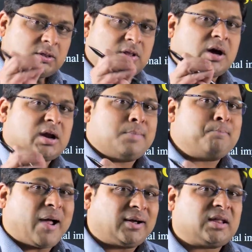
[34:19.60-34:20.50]
they are
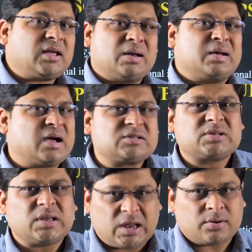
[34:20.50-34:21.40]
impacting
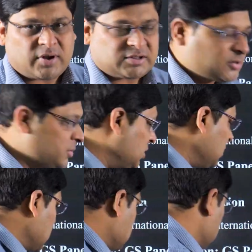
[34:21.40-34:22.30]
India's interest.
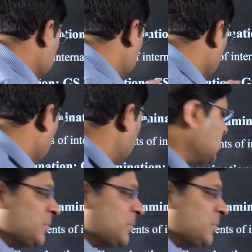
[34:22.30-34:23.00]
The